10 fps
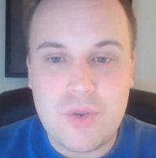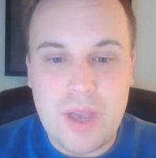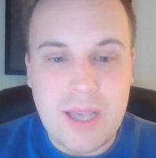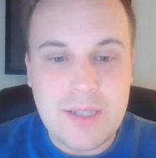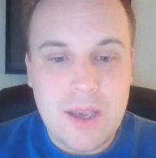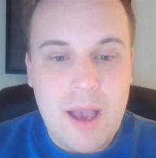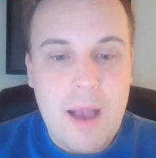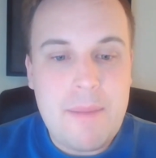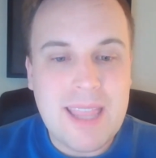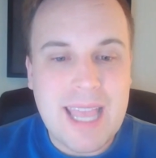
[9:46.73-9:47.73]
to you guys
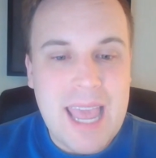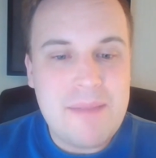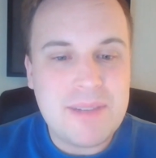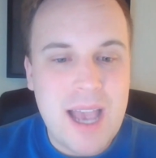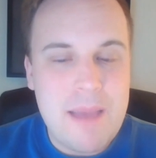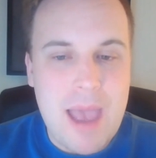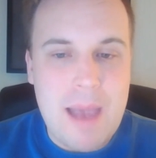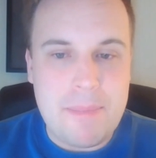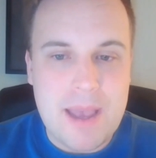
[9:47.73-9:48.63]
about the Game Time app.